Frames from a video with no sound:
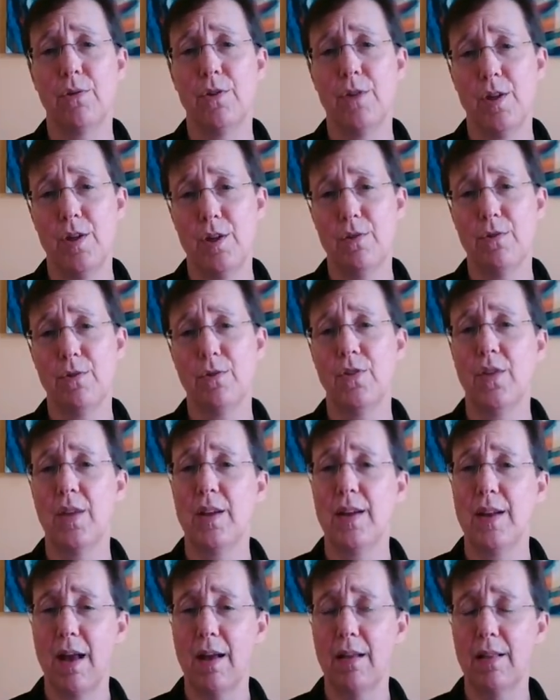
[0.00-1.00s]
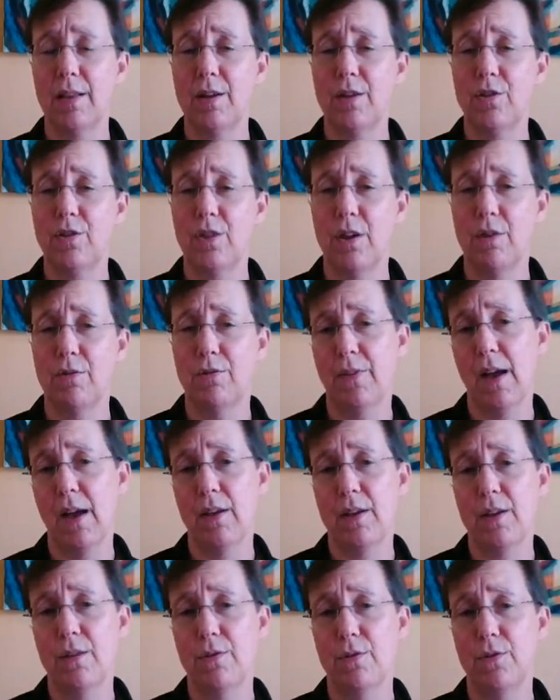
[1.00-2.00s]
to use the knowledge and
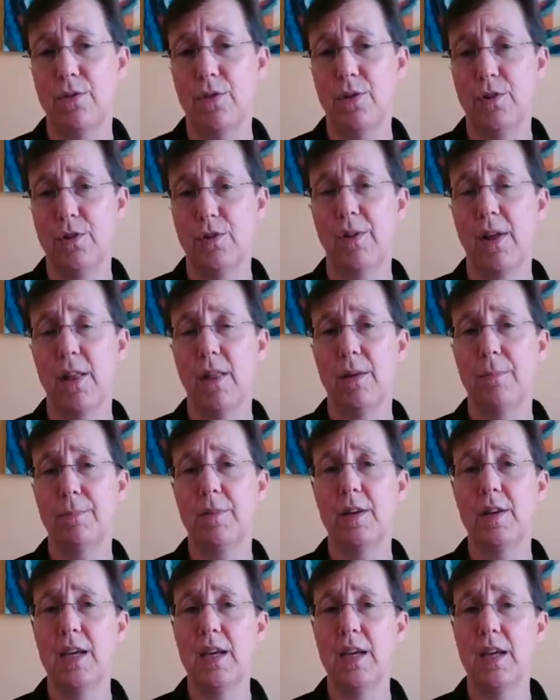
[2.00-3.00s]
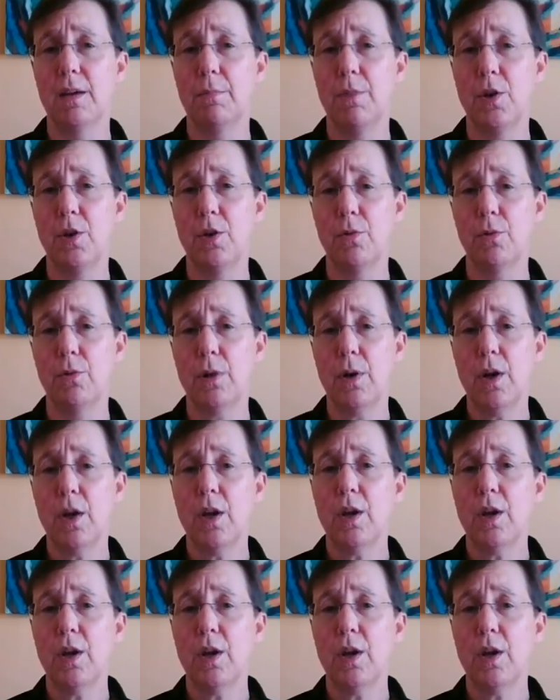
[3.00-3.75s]
values you developed at EMU